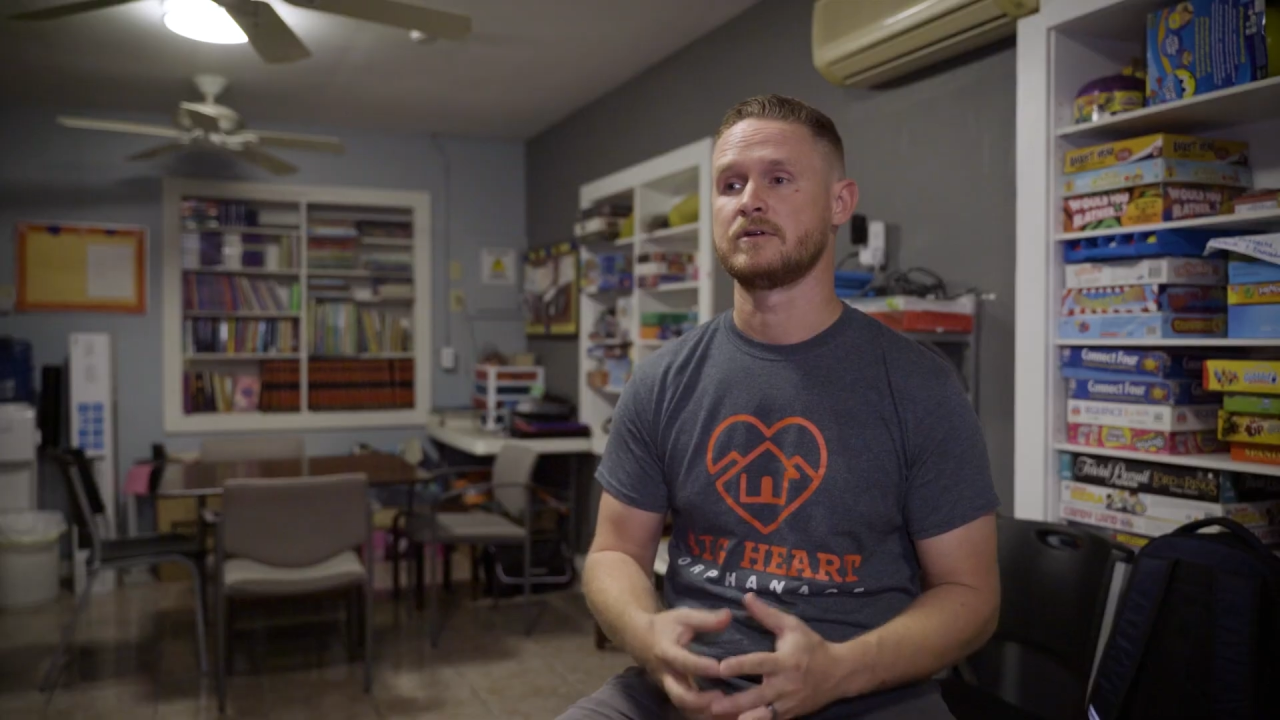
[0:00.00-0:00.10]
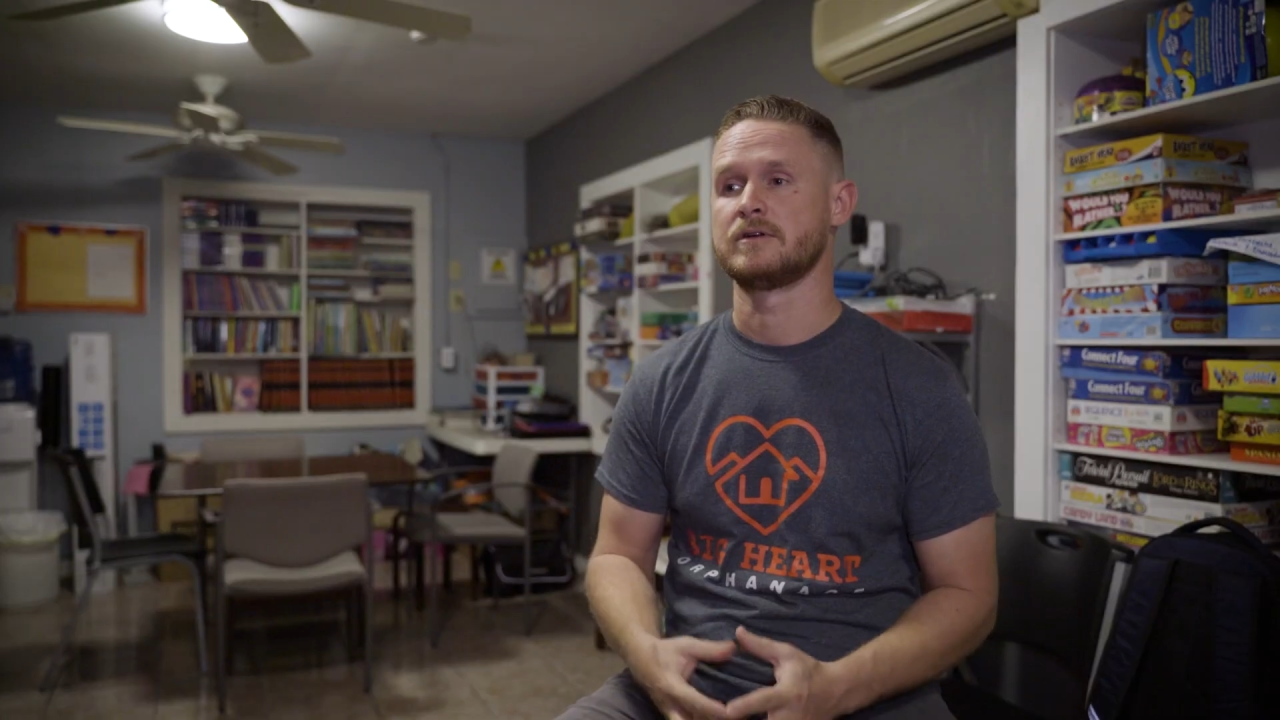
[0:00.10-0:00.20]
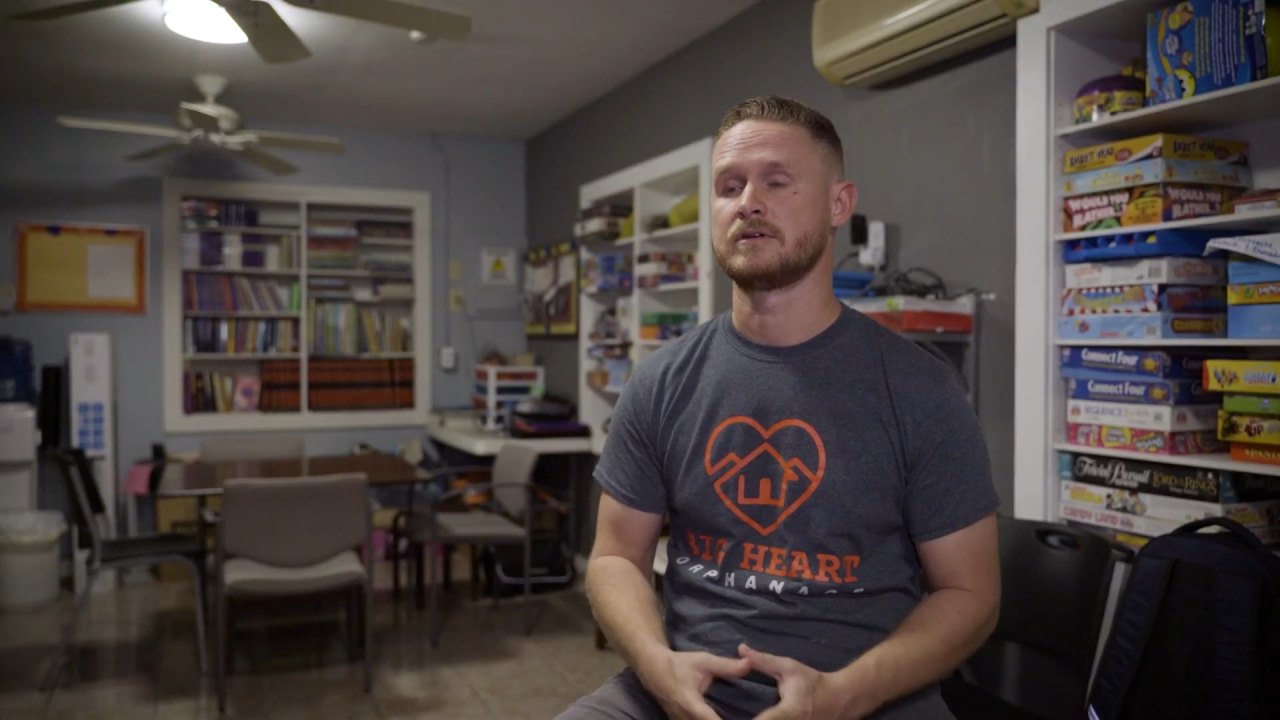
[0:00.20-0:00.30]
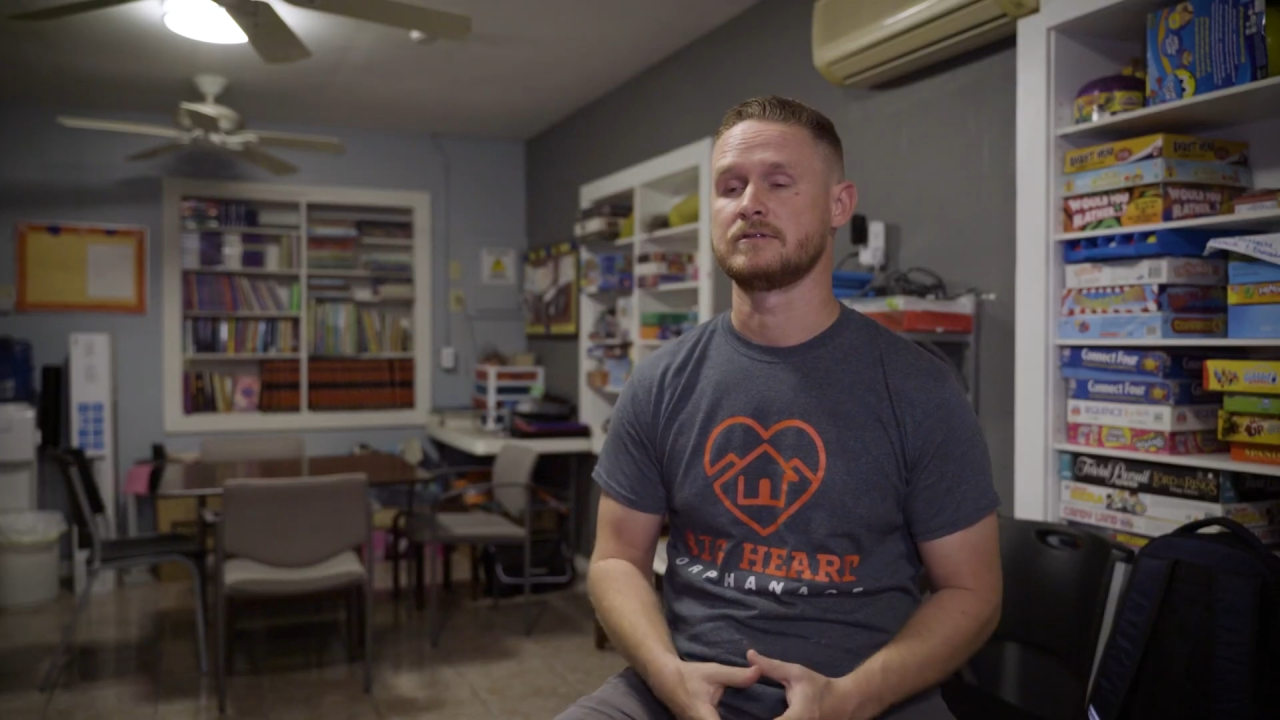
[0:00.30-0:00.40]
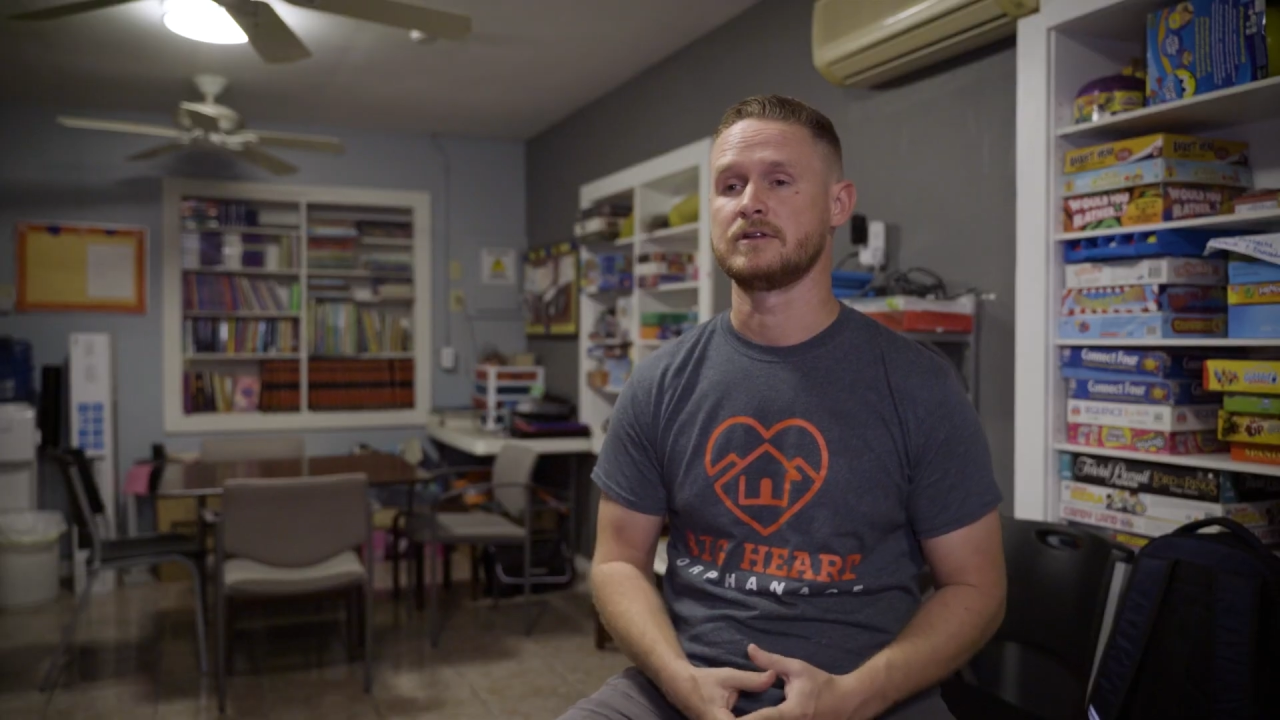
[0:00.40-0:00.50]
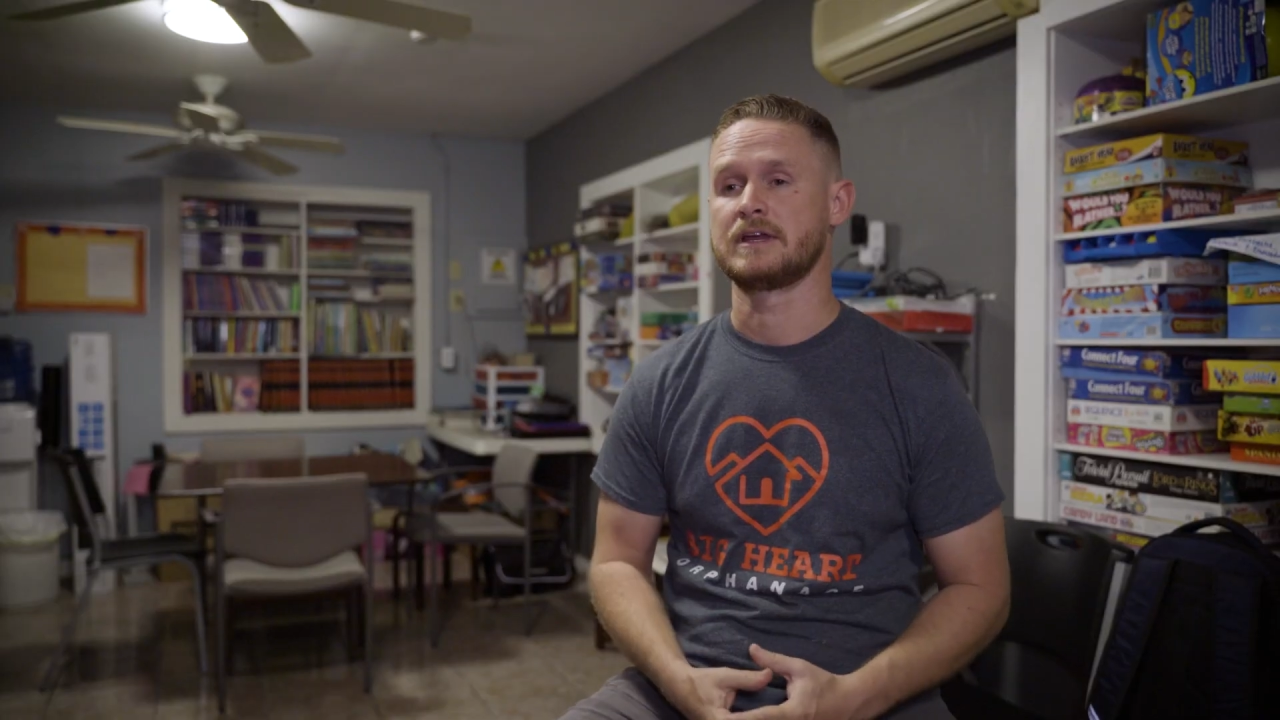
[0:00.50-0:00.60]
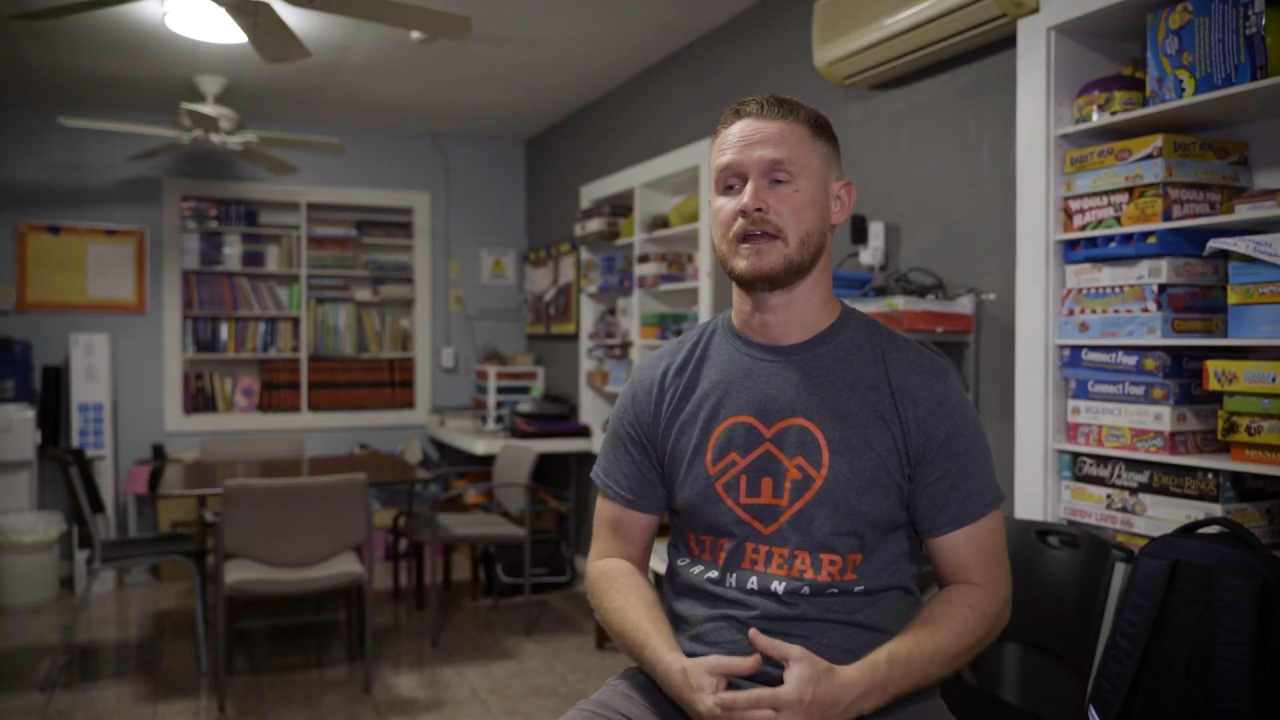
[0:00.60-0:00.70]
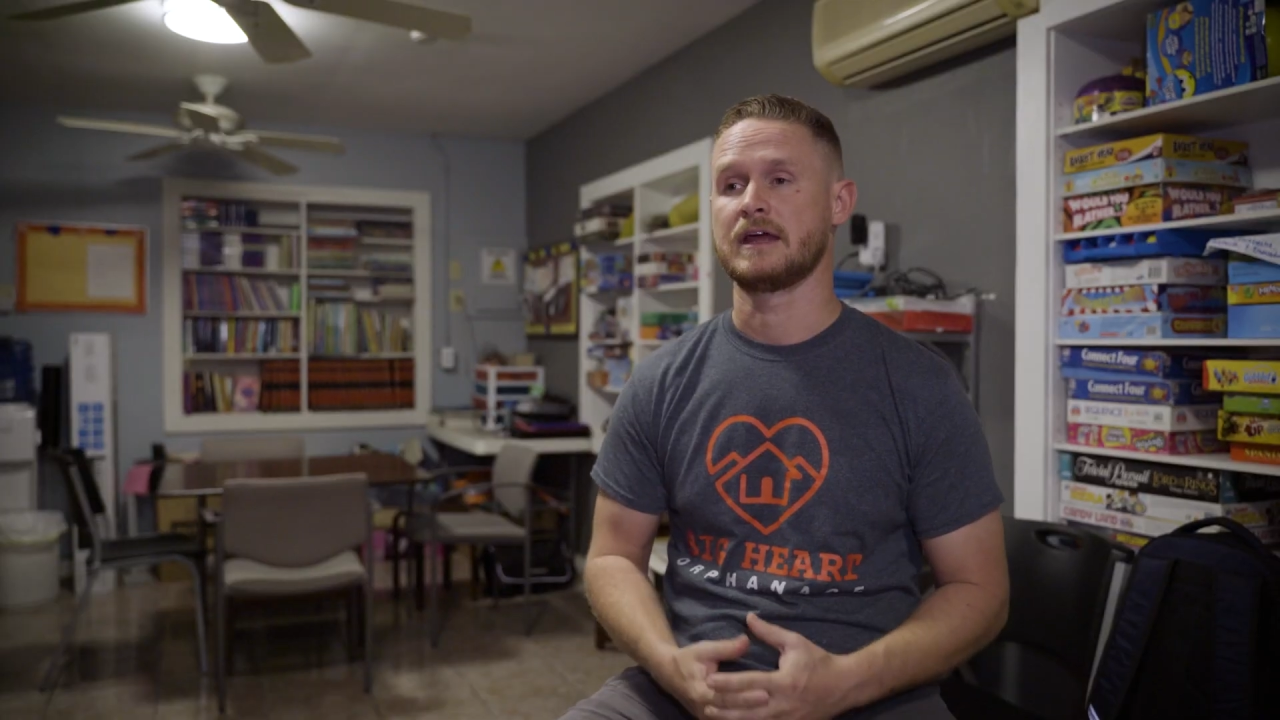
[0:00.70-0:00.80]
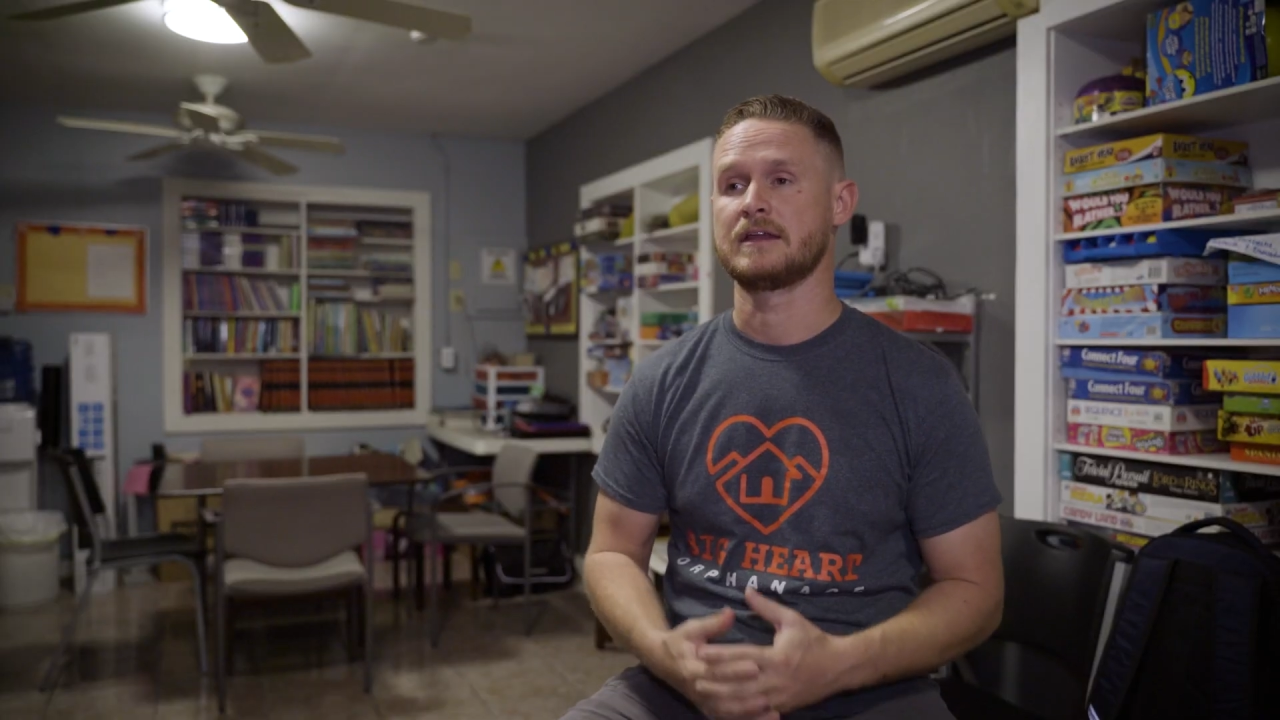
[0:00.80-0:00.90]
We're looking